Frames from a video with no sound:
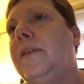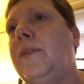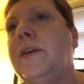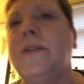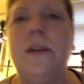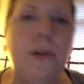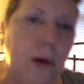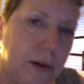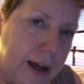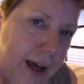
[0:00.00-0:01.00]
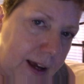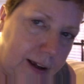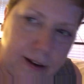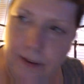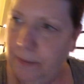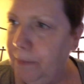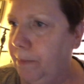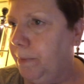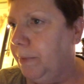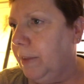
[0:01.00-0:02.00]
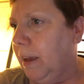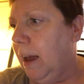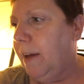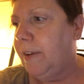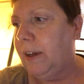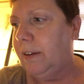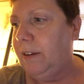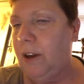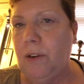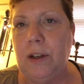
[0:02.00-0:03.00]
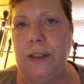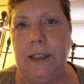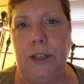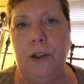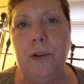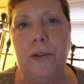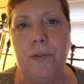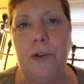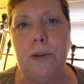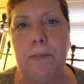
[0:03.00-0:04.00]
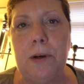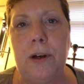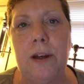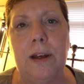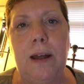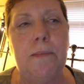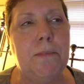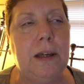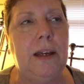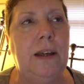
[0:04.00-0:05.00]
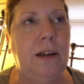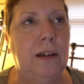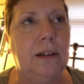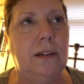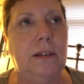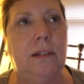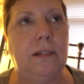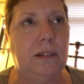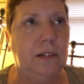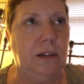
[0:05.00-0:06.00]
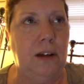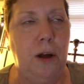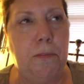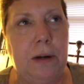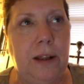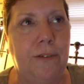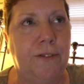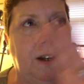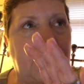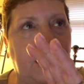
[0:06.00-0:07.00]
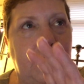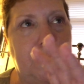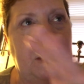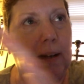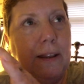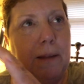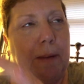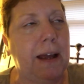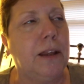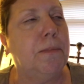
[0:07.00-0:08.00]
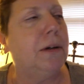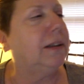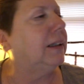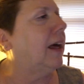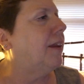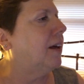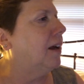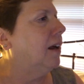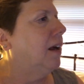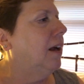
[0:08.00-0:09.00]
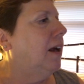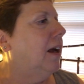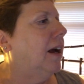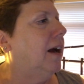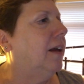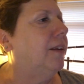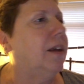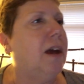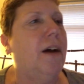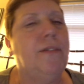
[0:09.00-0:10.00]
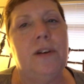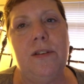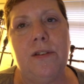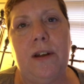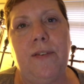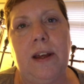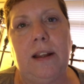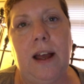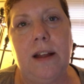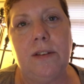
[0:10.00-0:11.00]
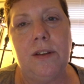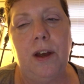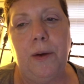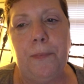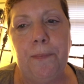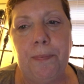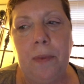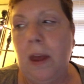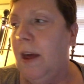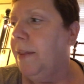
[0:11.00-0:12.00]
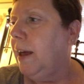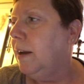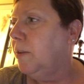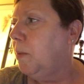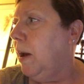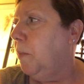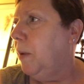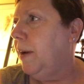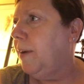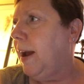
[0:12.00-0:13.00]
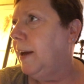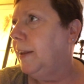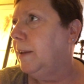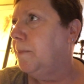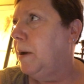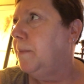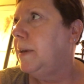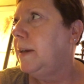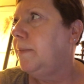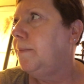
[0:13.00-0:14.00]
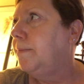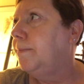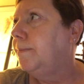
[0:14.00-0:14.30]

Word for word: Roxy, are you okay? Have it, you know, continue through the book and be, you know, bring the front and the middle and the back of the book together and the cover and stuff like that. So that is where we're at at the moment.